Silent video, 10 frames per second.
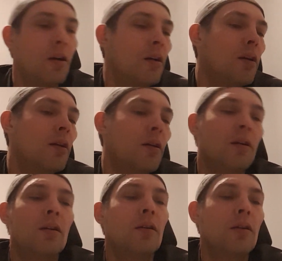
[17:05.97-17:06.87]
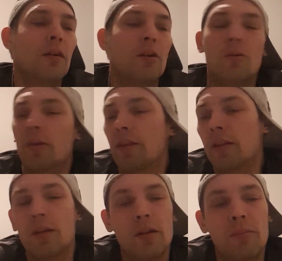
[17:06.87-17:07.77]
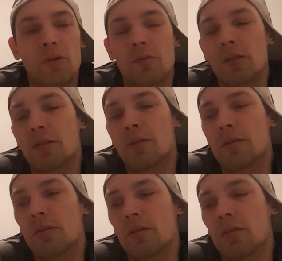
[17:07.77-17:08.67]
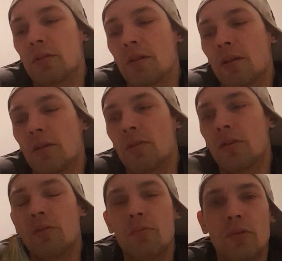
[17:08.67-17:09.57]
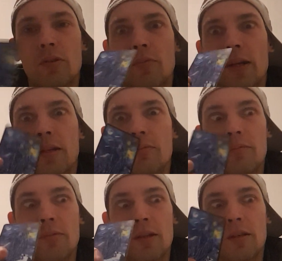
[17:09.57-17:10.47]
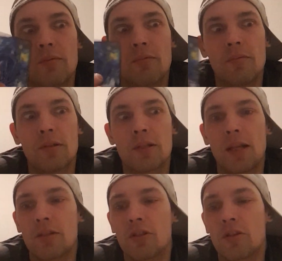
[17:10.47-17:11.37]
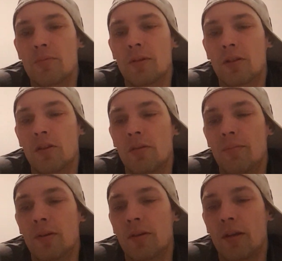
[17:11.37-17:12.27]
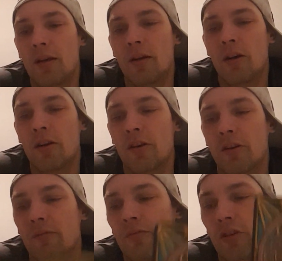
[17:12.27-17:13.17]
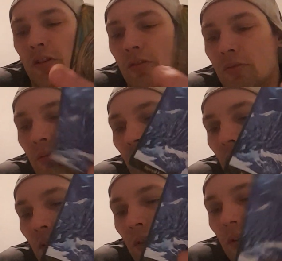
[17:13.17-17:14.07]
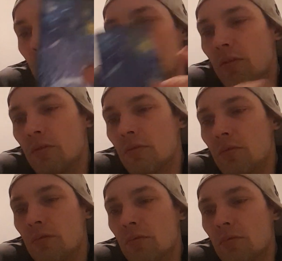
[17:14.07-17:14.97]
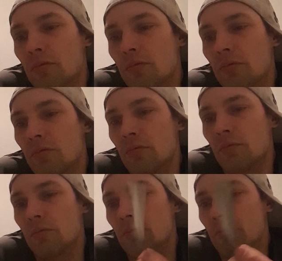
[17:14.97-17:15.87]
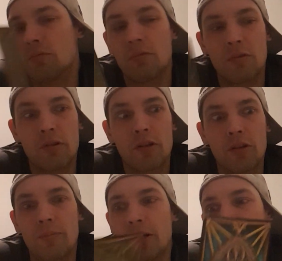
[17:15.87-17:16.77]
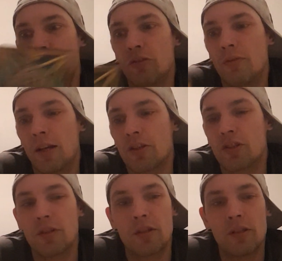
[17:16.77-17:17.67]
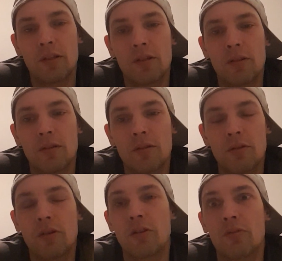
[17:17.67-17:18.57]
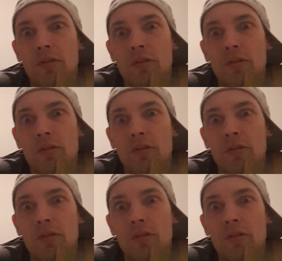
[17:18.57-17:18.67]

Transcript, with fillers: Uh, go within about this. Or you you went in within this last judgment. Could have been uh, on a Virgo. Ooh, or it could have been on you actually. I don't know.